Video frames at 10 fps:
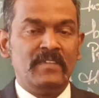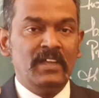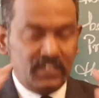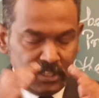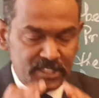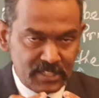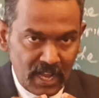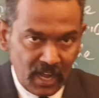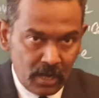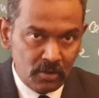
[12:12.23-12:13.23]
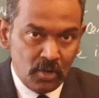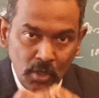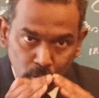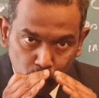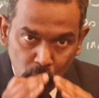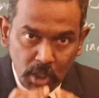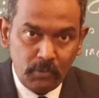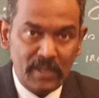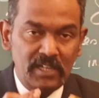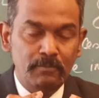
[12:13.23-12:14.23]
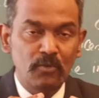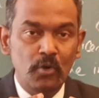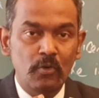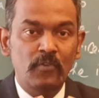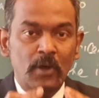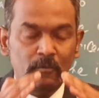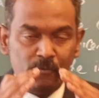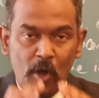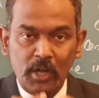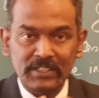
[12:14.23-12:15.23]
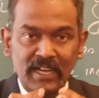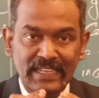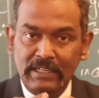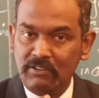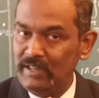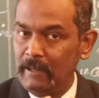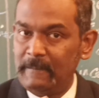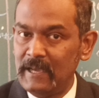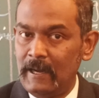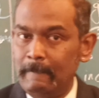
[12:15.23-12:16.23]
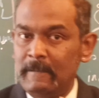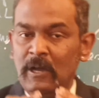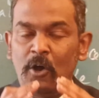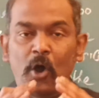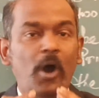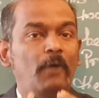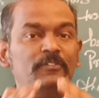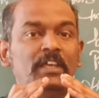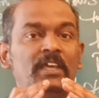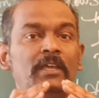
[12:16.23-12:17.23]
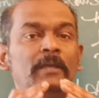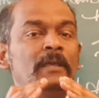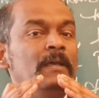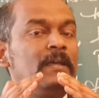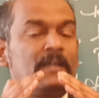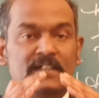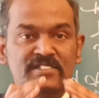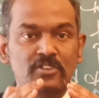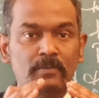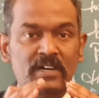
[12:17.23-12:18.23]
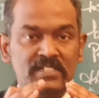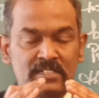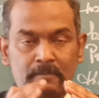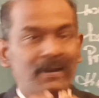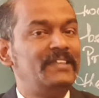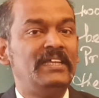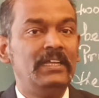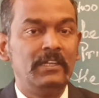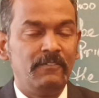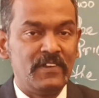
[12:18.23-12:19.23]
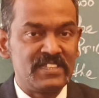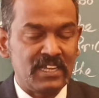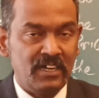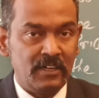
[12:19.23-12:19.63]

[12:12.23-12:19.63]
This is how we will move for the equilibrium of the consumers by the indifference curve.